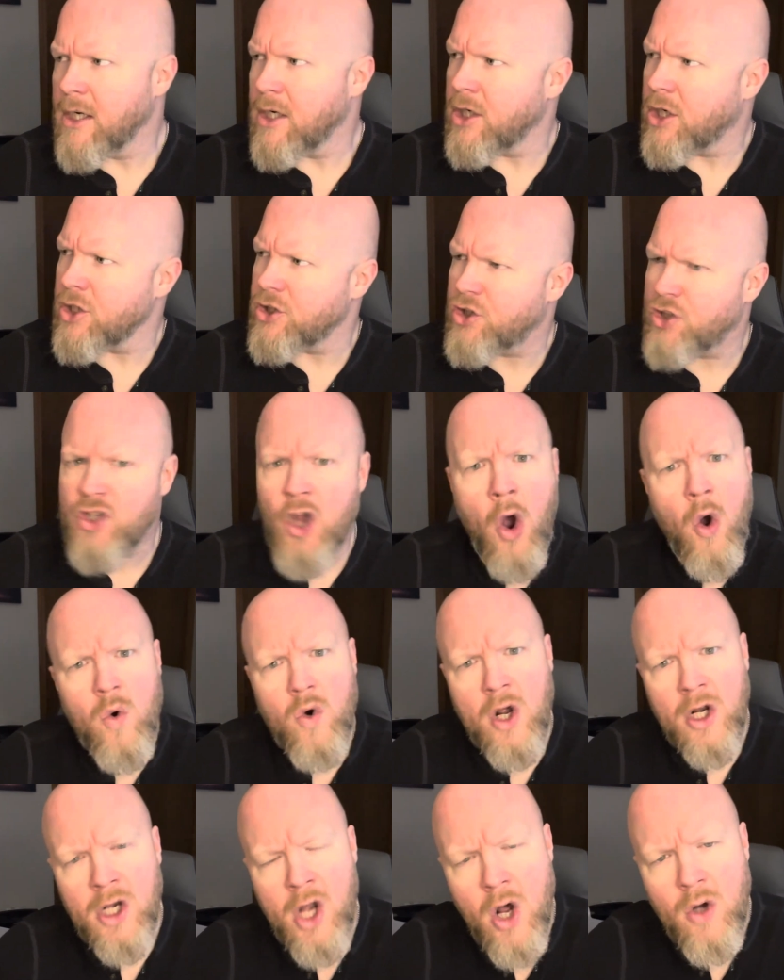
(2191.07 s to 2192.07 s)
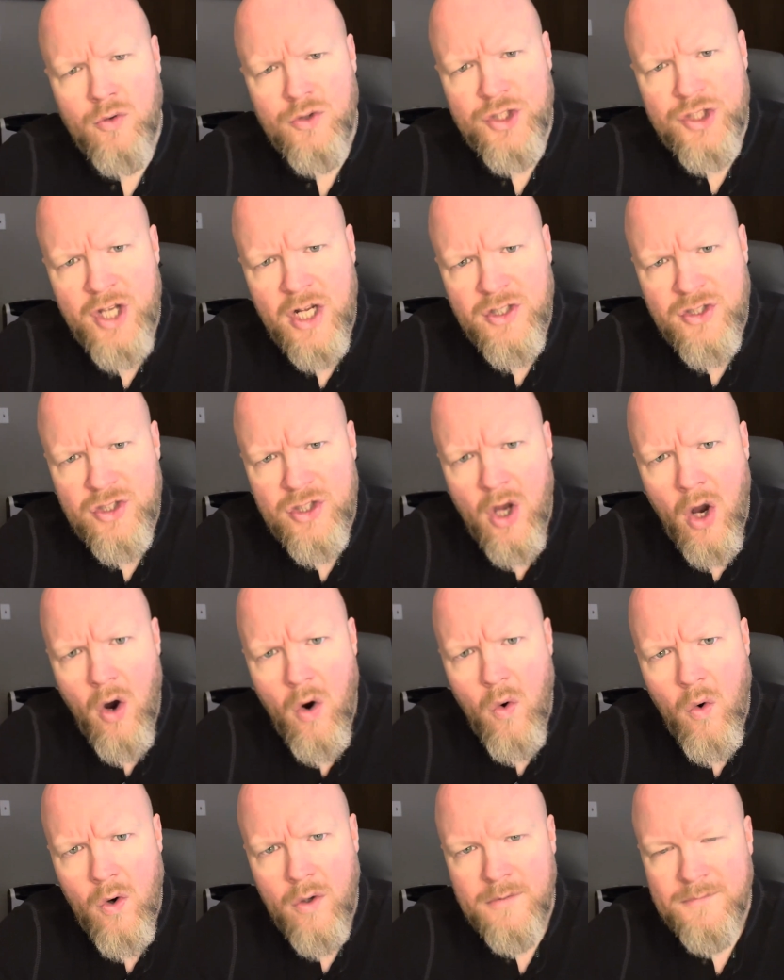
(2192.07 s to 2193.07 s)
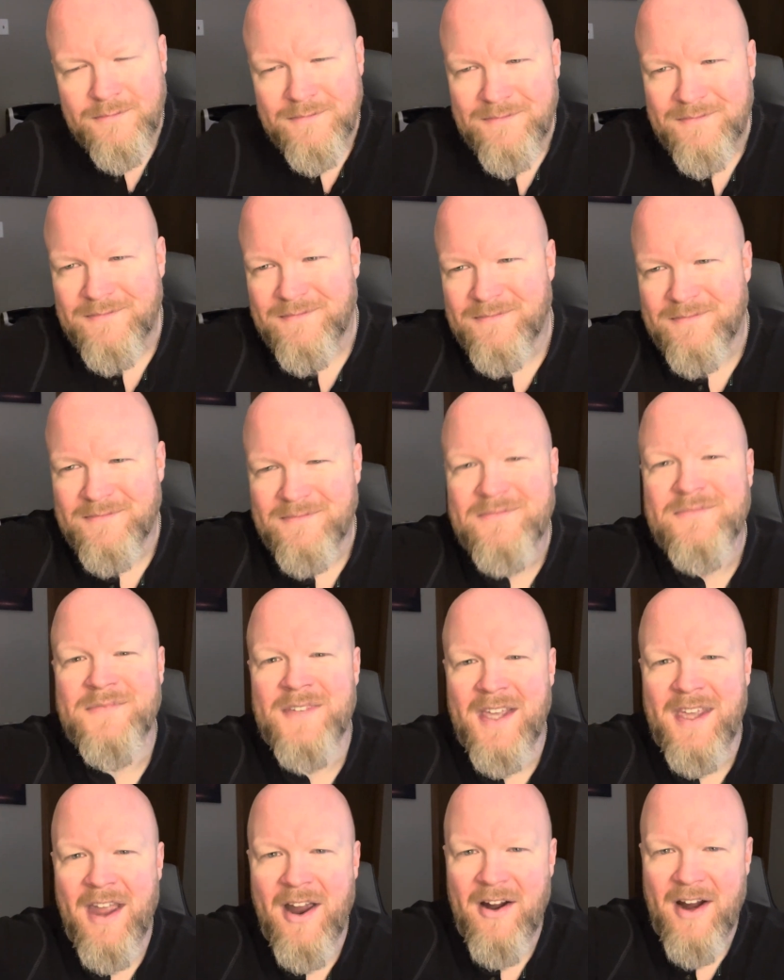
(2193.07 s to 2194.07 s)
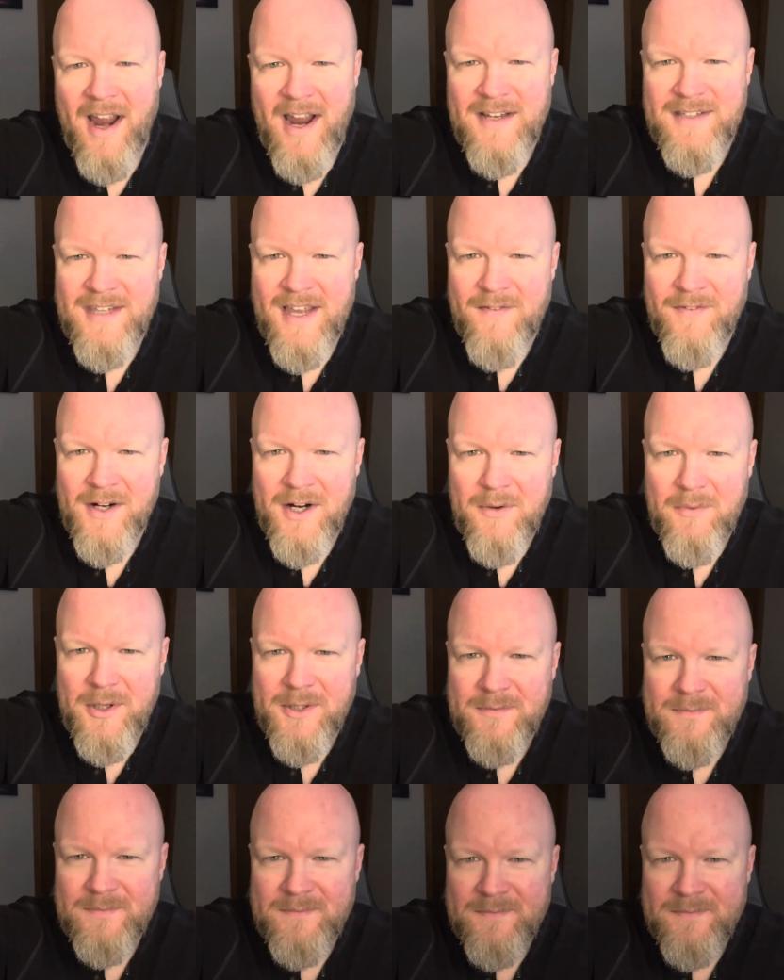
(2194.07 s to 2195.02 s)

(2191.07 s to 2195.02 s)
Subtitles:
Because Stone Cologne said so. Take care, guys. Have a good one.